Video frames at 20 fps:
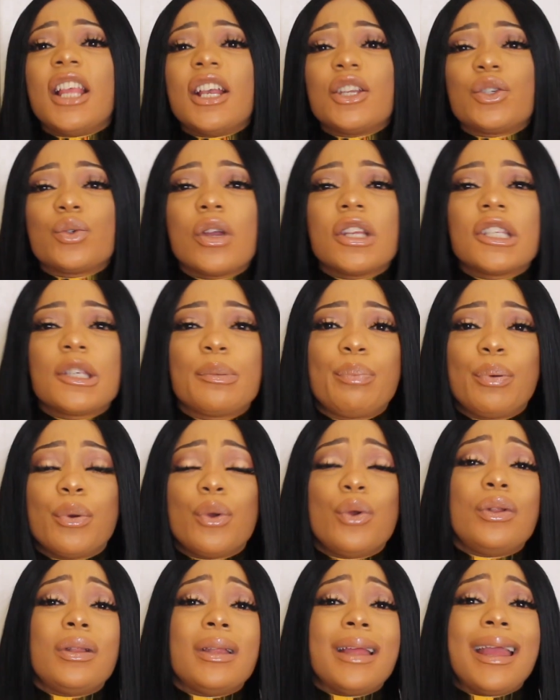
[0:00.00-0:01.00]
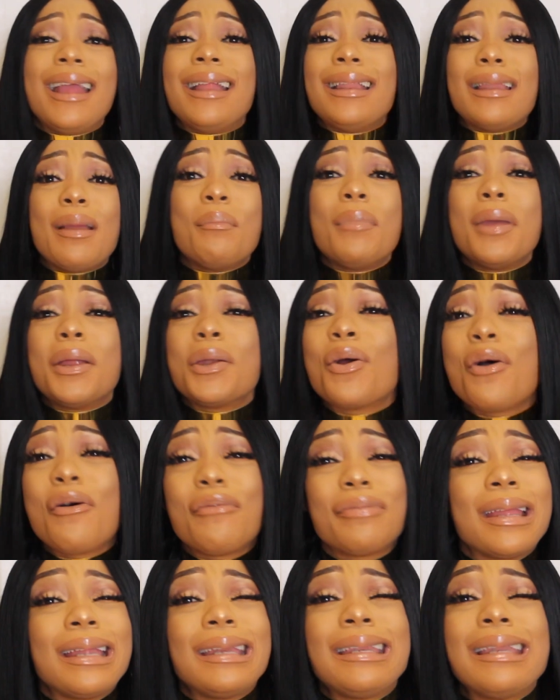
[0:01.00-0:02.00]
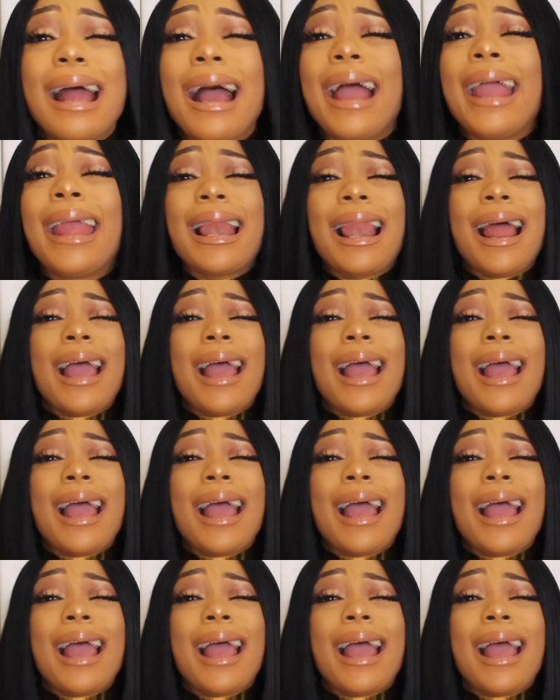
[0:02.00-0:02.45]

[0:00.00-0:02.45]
pooed in the middle of the night,